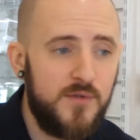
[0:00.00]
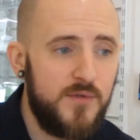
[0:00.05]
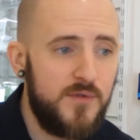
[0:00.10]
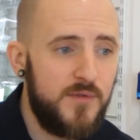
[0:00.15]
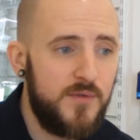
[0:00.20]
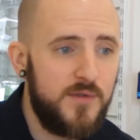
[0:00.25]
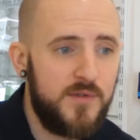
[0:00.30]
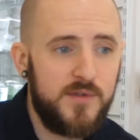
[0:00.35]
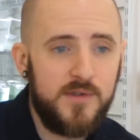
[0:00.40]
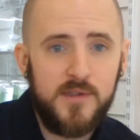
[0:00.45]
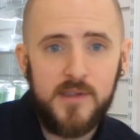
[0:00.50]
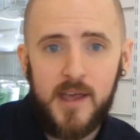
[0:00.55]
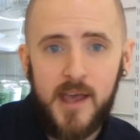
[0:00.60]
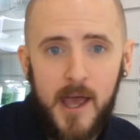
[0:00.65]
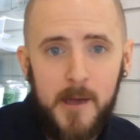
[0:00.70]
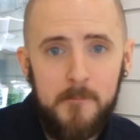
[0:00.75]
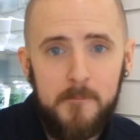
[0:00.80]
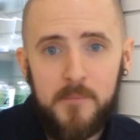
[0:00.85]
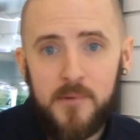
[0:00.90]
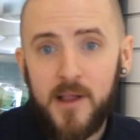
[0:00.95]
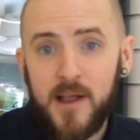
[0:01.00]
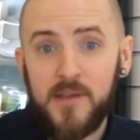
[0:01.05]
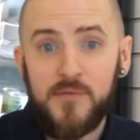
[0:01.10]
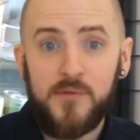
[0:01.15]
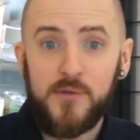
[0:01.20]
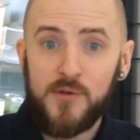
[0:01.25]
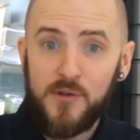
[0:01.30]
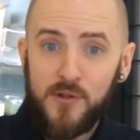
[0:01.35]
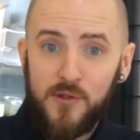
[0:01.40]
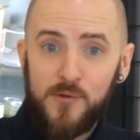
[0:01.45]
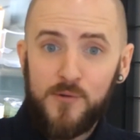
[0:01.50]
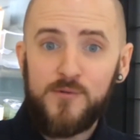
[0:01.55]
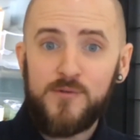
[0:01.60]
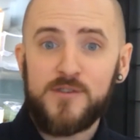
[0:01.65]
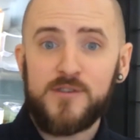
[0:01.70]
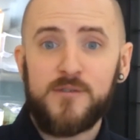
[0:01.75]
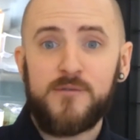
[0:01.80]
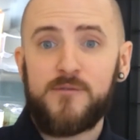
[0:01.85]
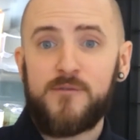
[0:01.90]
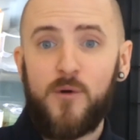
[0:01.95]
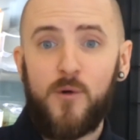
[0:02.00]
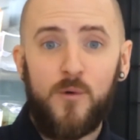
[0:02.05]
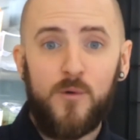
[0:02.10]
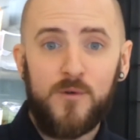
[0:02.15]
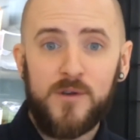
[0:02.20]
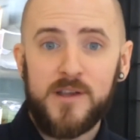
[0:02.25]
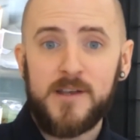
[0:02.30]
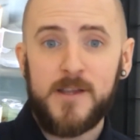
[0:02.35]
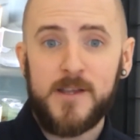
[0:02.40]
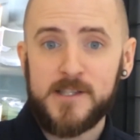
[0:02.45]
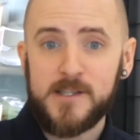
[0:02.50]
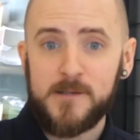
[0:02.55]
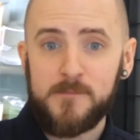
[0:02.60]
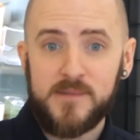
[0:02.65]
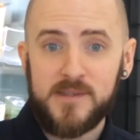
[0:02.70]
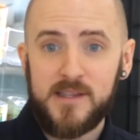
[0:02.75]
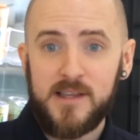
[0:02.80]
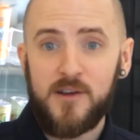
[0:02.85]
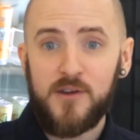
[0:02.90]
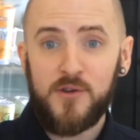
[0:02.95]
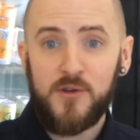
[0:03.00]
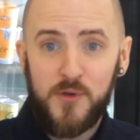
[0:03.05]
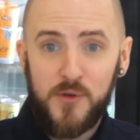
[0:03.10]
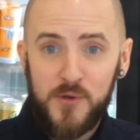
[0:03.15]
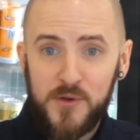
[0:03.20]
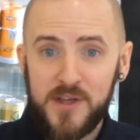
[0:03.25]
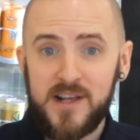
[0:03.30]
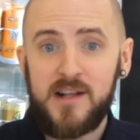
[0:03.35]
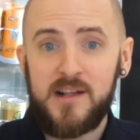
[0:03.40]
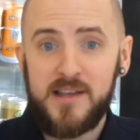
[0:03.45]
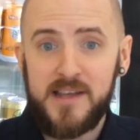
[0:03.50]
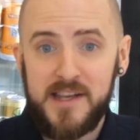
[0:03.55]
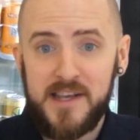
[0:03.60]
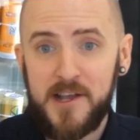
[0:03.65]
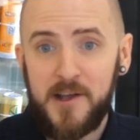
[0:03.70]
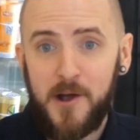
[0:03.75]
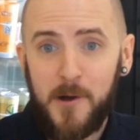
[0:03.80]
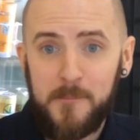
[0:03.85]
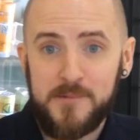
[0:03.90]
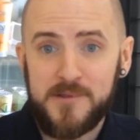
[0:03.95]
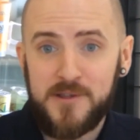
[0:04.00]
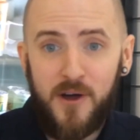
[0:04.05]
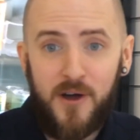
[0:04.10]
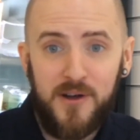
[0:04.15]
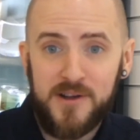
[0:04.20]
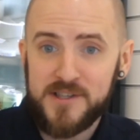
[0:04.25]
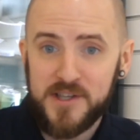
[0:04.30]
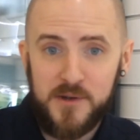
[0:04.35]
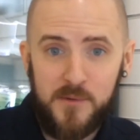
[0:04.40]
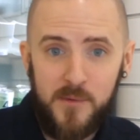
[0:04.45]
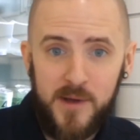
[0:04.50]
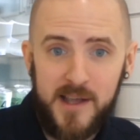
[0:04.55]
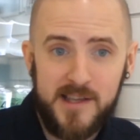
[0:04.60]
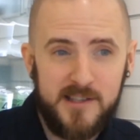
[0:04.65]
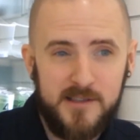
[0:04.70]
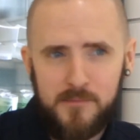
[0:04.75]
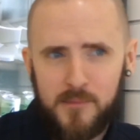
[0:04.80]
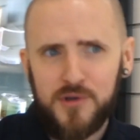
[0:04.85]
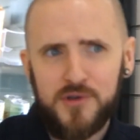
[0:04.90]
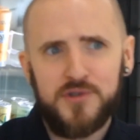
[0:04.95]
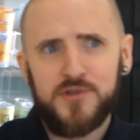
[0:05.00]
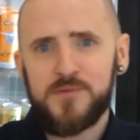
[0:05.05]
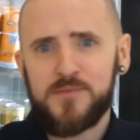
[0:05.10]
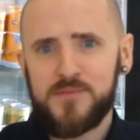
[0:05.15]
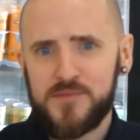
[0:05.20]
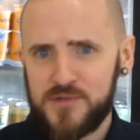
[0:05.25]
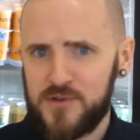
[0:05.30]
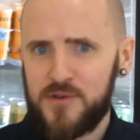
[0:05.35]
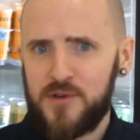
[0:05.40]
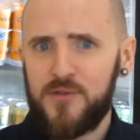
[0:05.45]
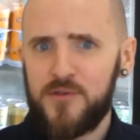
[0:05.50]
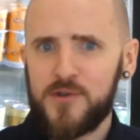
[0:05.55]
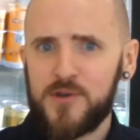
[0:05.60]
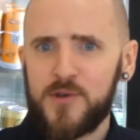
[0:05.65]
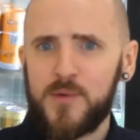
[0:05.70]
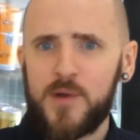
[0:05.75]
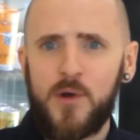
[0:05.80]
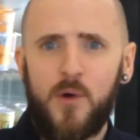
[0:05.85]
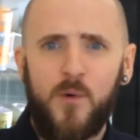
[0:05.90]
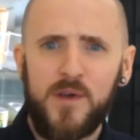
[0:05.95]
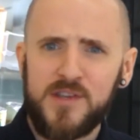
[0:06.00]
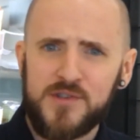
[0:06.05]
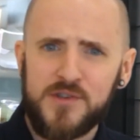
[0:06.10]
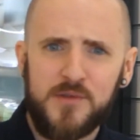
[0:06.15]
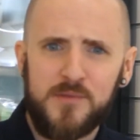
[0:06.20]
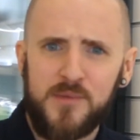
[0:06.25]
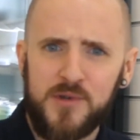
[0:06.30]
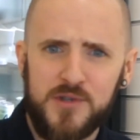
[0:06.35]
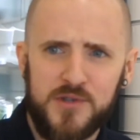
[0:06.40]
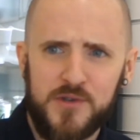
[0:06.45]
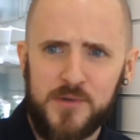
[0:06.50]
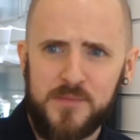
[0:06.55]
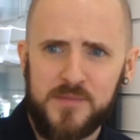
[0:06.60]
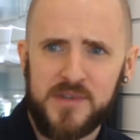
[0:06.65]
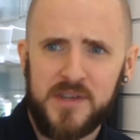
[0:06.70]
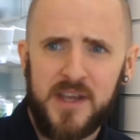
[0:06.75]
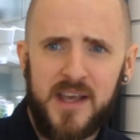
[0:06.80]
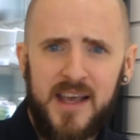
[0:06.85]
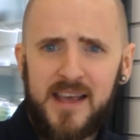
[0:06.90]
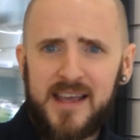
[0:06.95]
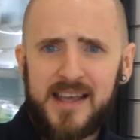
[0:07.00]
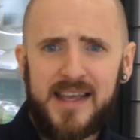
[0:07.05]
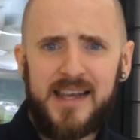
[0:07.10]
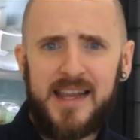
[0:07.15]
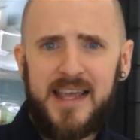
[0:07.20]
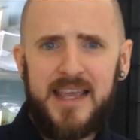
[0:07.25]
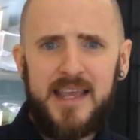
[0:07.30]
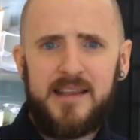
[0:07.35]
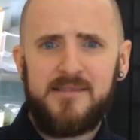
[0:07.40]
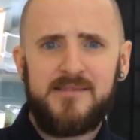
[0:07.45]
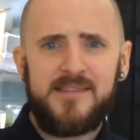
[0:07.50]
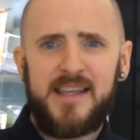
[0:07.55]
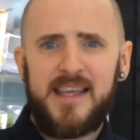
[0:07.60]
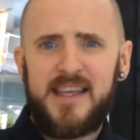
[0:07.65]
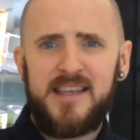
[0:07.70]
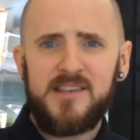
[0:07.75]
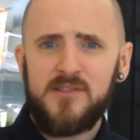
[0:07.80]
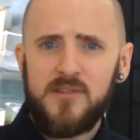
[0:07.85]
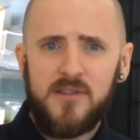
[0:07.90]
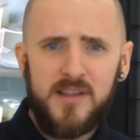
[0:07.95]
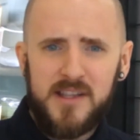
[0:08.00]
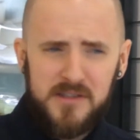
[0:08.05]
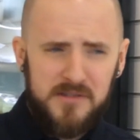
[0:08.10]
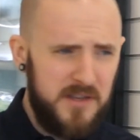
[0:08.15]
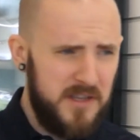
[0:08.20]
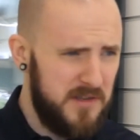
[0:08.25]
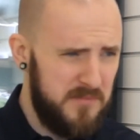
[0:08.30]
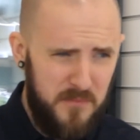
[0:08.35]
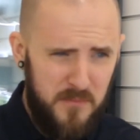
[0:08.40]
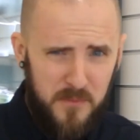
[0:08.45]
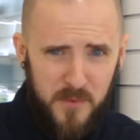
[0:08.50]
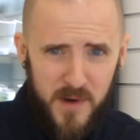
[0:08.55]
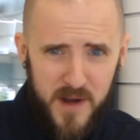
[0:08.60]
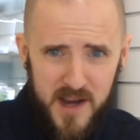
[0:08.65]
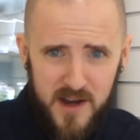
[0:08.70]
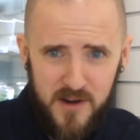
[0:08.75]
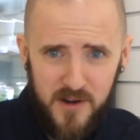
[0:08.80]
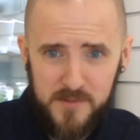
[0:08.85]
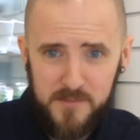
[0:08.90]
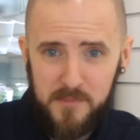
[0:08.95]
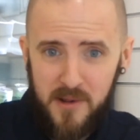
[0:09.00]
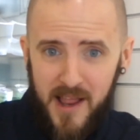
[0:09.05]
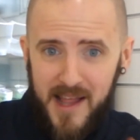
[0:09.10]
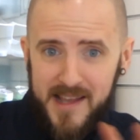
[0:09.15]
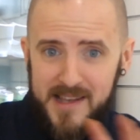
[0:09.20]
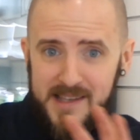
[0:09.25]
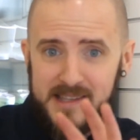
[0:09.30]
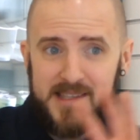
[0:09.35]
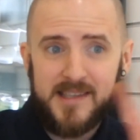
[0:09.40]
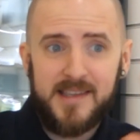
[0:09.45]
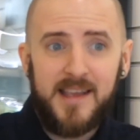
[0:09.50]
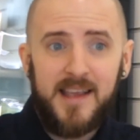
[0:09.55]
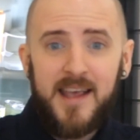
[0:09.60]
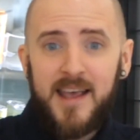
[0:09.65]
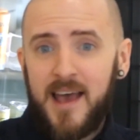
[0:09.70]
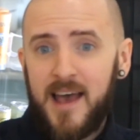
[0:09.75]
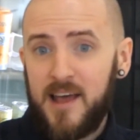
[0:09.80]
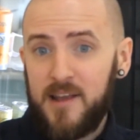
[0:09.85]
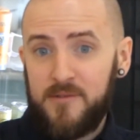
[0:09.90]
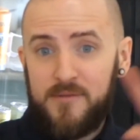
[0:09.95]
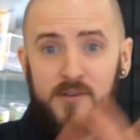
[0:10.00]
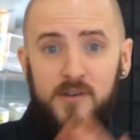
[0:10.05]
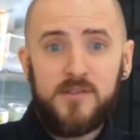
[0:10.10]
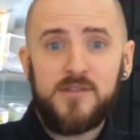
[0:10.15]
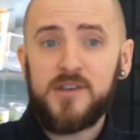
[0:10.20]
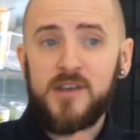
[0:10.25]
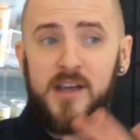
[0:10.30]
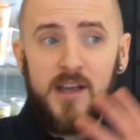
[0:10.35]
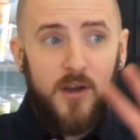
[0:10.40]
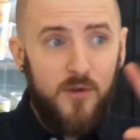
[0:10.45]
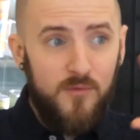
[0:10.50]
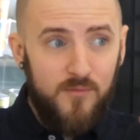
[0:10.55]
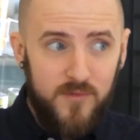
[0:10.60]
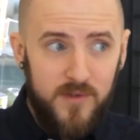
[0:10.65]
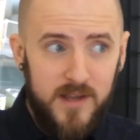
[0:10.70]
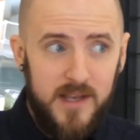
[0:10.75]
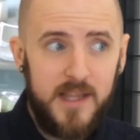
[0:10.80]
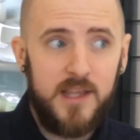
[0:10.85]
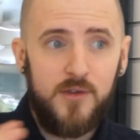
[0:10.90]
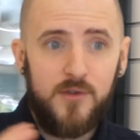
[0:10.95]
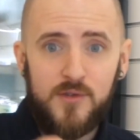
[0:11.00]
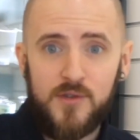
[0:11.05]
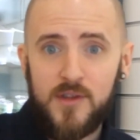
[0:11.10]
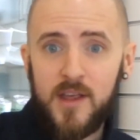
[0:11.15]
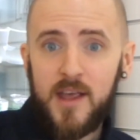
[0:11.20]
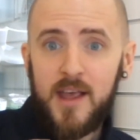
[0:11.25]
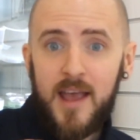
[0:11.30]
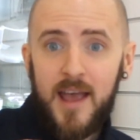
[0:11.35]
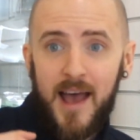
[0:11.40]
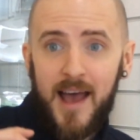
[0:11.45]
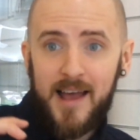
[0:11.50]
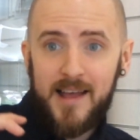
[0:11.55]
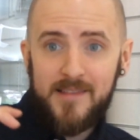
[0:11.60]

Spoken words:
to the hemp plant. There are loads of organisms that are good at cleaning up toxic waste. Mushrooms are another one. Oyster mushrooms can eat diesel. It's just weird. Plants and fungi are really good